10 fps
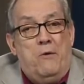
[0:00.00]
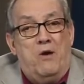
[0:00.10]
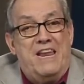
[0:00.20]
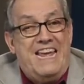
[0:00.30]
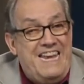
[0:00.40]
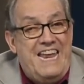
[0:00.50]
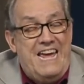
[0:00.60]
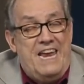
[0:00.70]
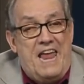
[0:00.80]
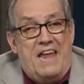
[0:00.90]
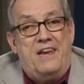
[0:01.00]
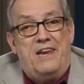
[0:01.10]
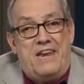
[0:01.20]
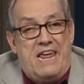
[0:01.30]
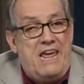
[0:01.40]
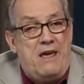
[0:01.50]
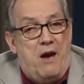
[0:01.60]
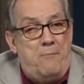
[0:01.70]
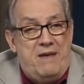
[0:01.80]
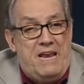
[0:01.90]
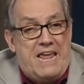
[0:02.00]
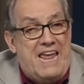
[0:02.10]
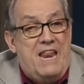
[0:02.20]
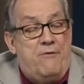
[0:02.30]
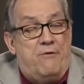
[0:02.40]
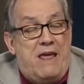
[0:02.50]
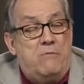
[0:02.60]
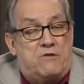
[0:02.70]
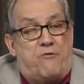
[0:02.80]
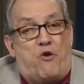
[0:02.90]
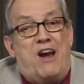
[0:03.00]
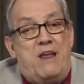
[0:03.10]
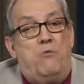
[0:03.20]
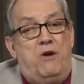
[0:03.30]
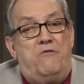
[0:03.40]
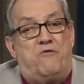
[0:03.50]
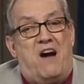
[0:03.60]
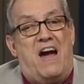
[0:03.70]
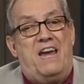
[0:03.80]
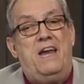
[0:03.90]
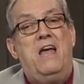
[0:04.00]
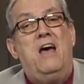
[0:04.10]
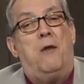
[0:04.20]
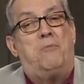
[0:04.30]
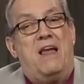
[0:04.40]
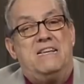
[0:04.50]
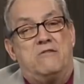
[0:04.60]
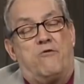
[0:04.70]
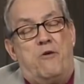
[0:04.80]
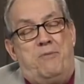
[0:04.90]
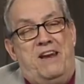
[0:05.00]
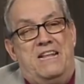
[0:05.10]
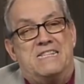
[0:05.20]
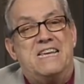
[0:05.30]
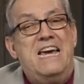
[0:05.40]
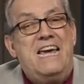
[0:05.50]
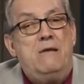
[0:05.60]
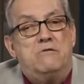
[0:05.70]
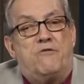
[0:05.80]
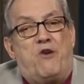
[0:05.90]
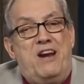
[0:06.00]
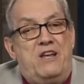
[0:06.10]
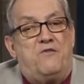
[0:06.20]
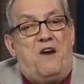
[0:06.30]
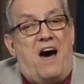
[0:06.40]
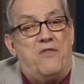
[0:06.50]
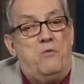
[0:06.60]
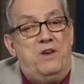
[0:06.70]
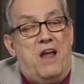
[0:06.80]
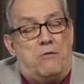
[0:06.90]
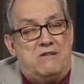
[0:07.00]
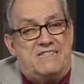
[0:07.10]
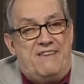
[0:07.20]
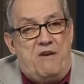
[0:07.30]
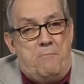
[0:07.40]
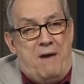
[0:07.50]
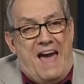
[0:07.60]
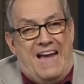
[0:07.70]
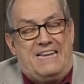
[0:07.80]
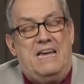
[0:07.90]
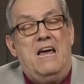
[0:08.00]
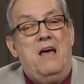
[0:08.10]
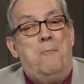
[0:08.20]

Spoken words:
Well, he did, and he was afraid he wouldn't find a place of repentance. He was afraid his father would not receive him back.